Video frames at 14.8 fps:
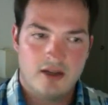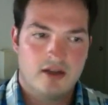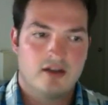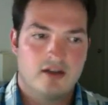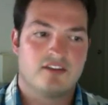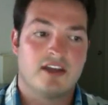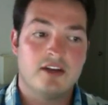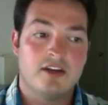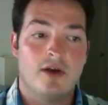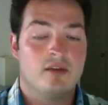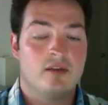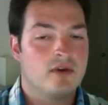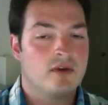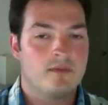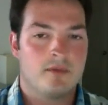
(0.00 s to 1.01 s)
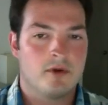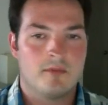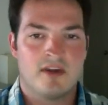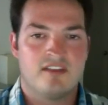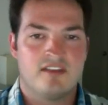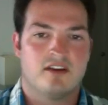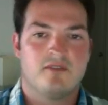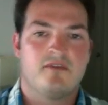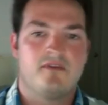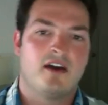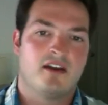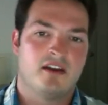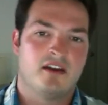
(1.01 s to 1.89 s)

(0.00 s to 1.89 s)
because I knew I didn't want to burn myself out.